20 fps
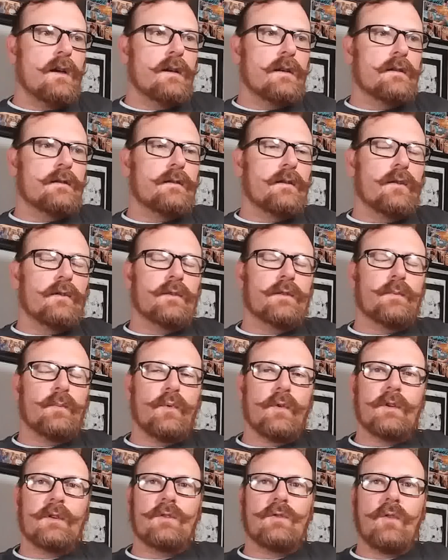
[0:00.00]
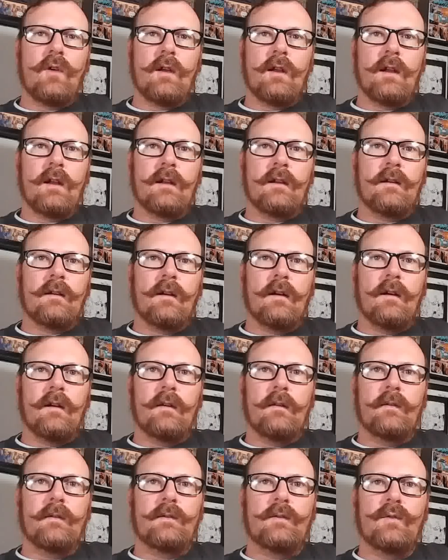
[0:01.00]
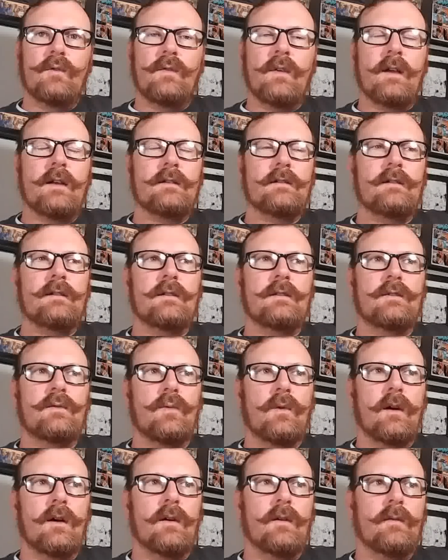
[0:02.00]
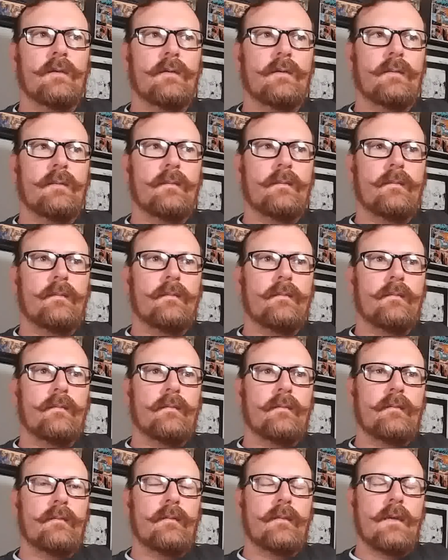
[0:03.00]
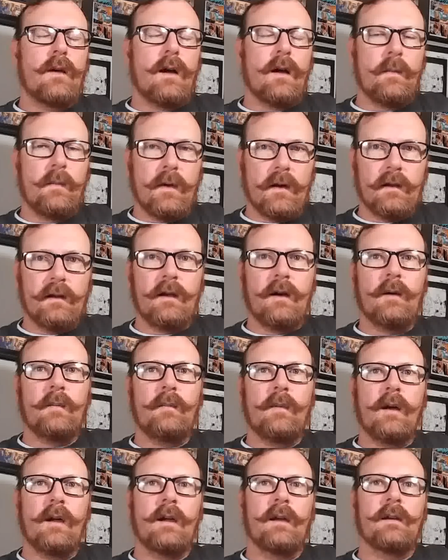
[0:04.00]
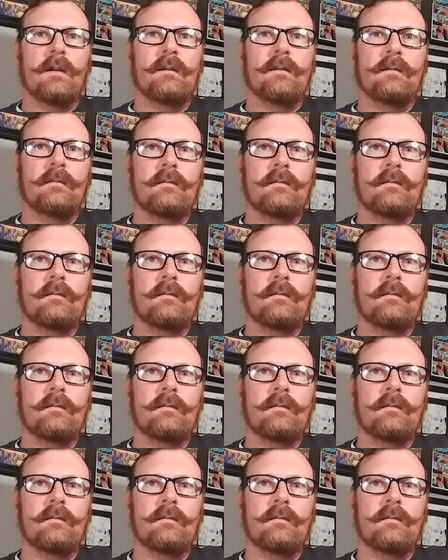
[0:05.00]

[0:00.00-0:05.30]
So spring training of 2012... I mailed out my